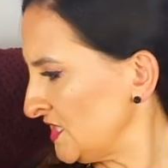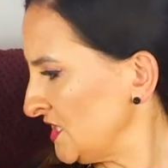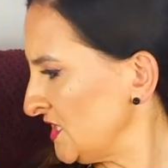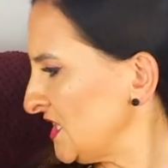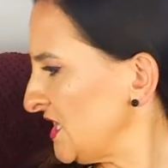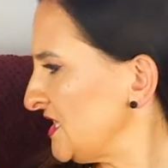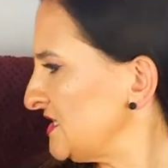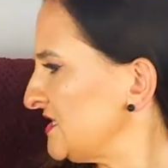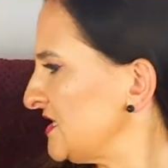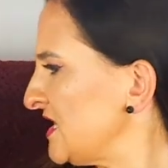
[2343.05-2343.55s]

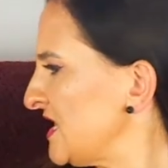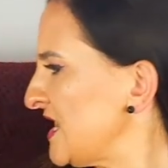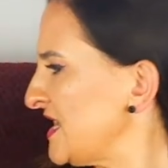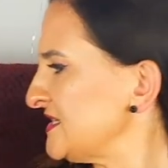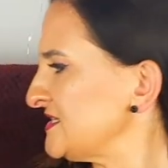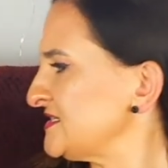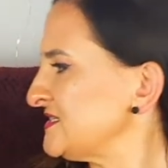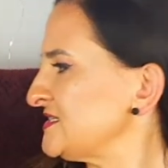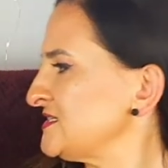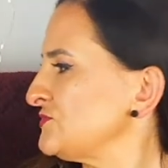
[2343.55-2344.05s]
And the
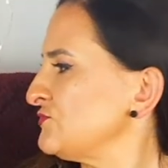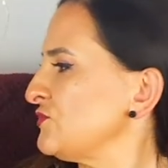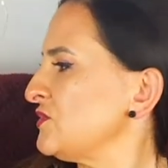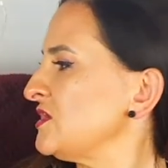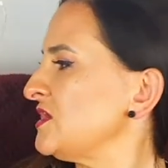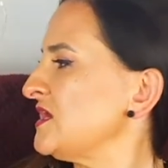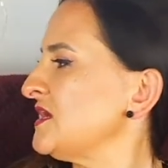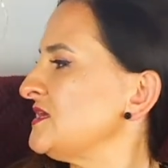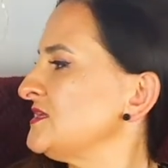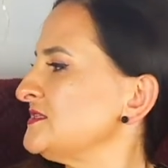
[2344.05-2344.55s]
last
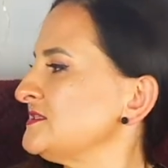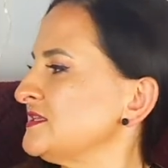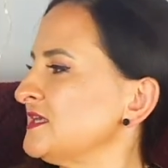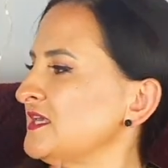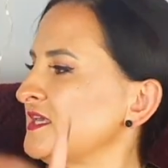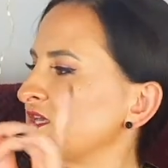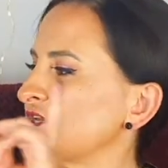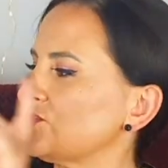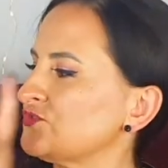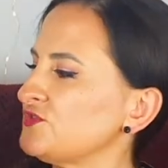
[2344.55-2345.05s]
one,
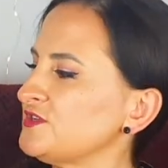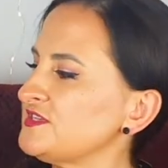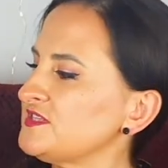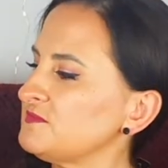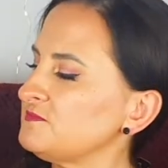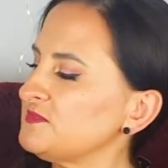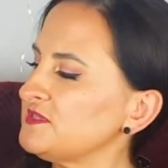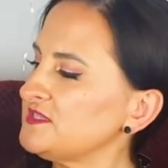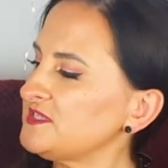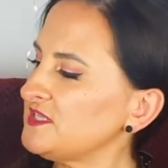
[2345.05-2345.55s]
a
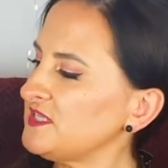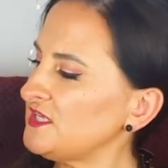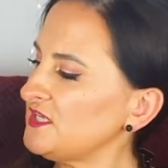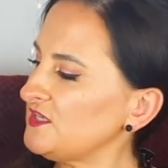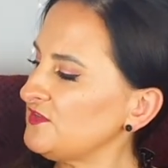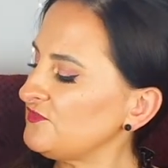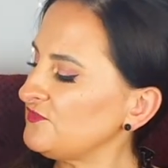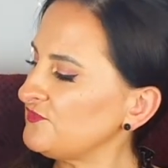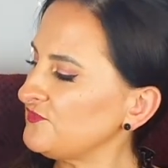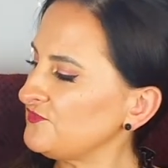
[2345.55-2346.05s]
Christmas
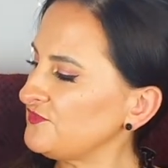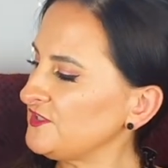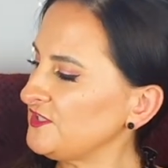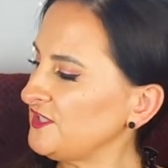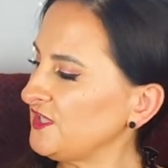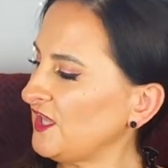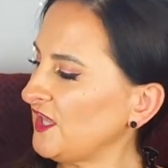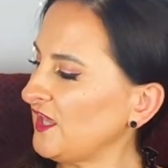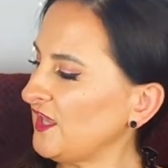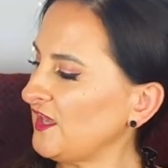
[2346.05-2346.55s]
Eve
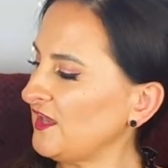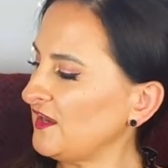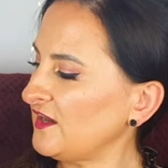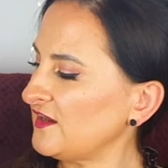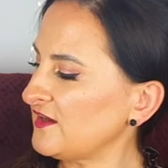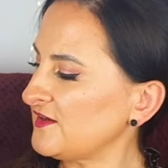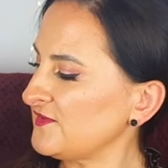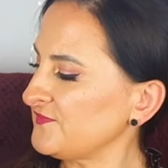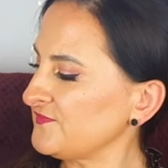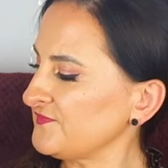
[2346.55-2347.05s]

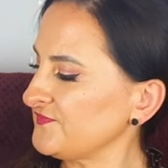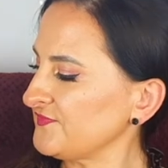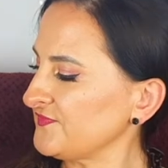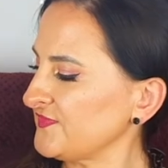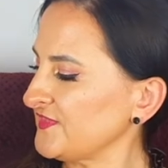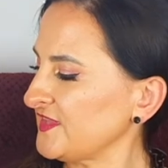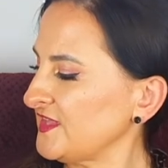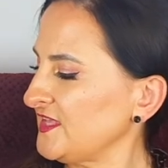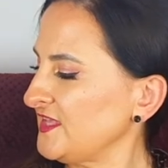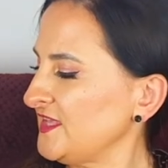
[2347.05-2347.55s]
here.
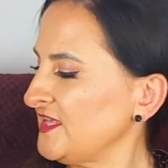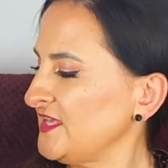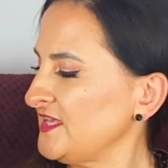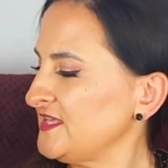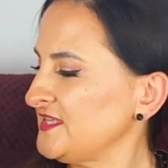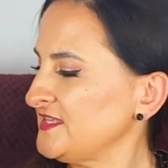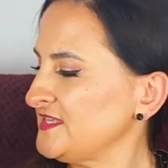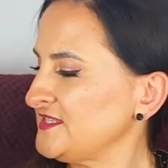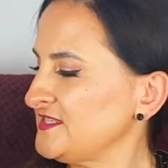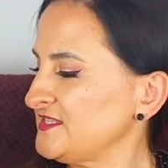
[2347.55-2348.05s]

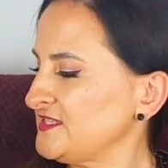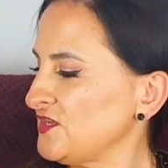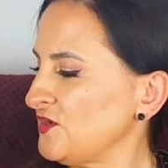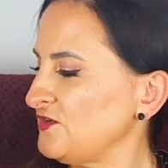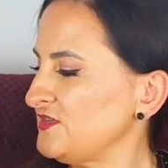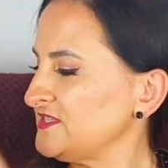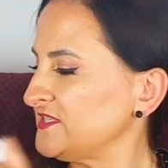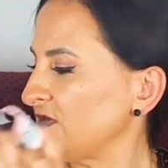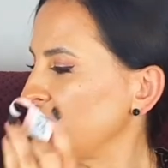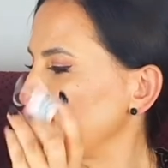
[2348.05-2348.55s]
So
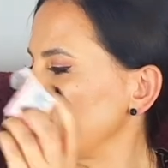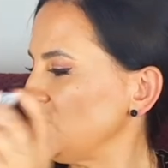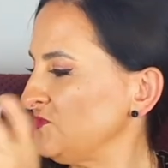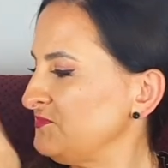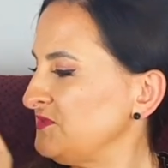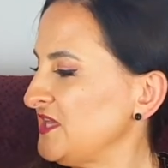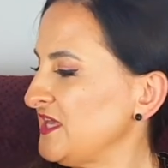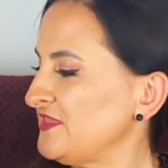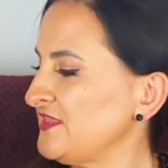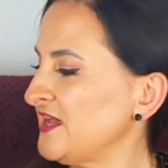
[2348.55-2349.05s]
it's going to
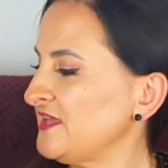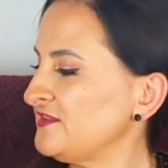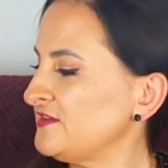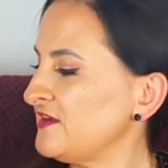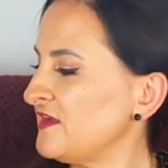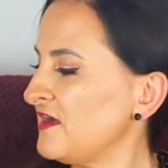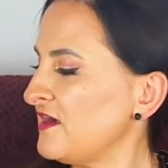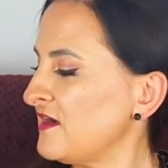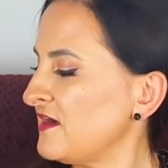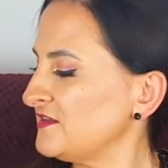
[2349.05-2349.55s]
be another
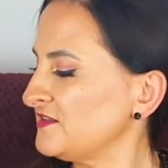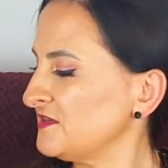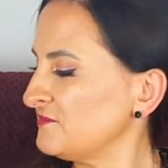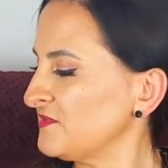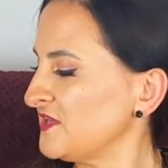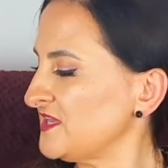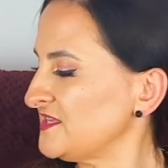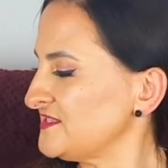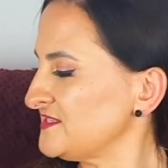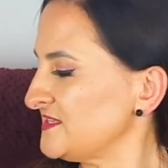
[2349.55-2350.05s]
heart, I'm
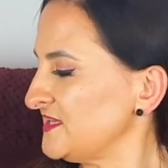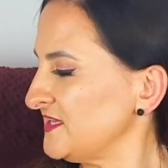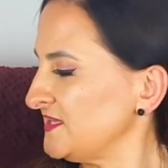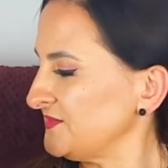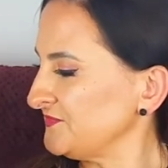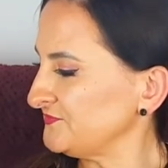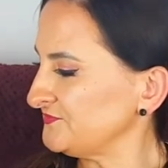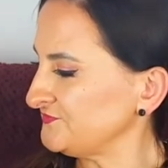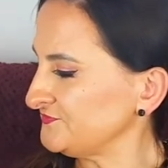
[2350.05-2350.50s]
guessing.